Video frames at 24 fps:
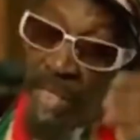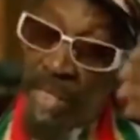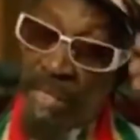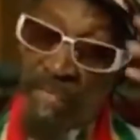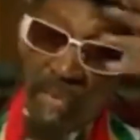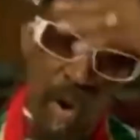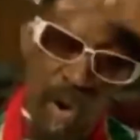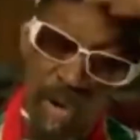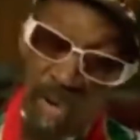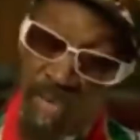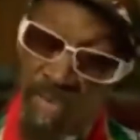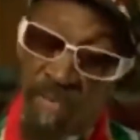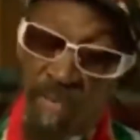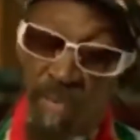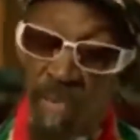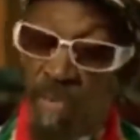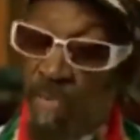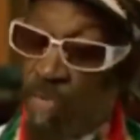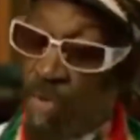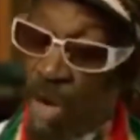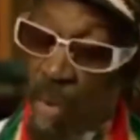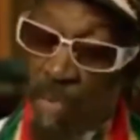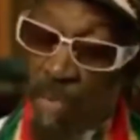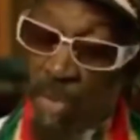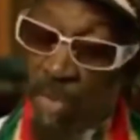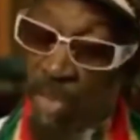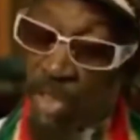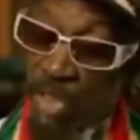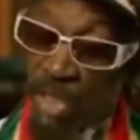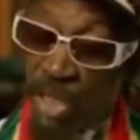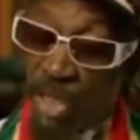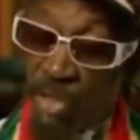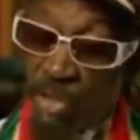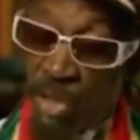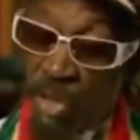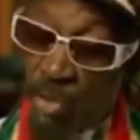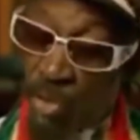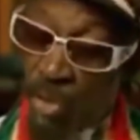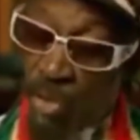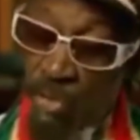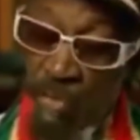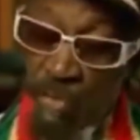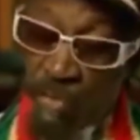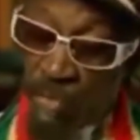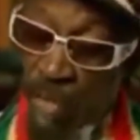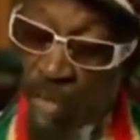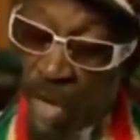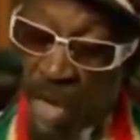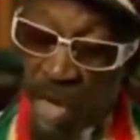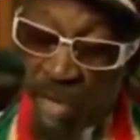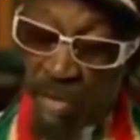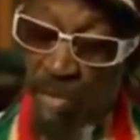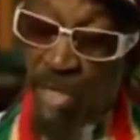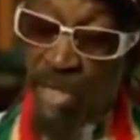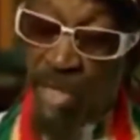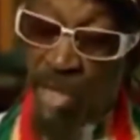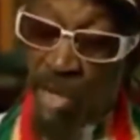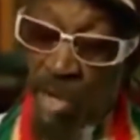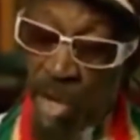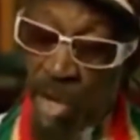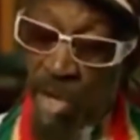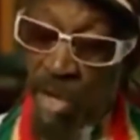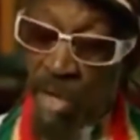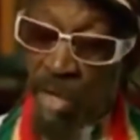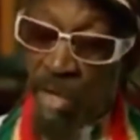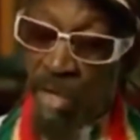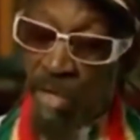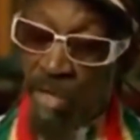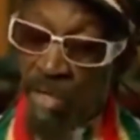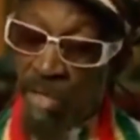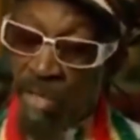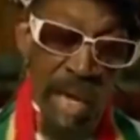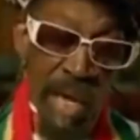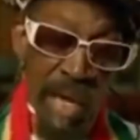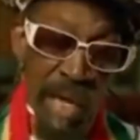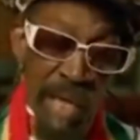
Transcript: Steve, all of Robert's children will, I'll be their uncle.